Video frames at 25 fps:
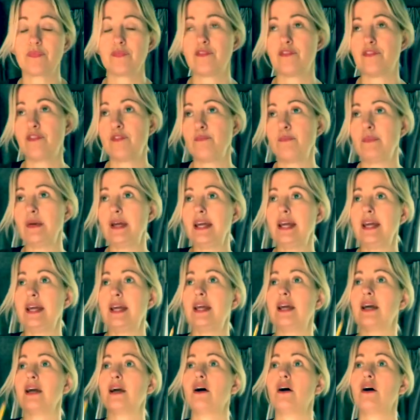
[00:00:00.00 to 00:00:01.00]
for
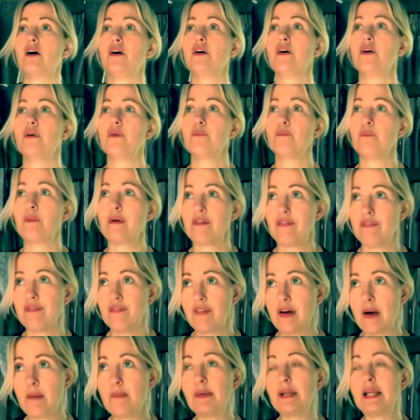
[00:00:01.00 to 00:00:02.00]
me, my
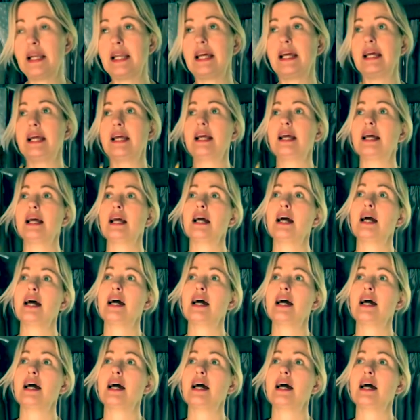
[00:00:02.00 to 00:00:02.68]
family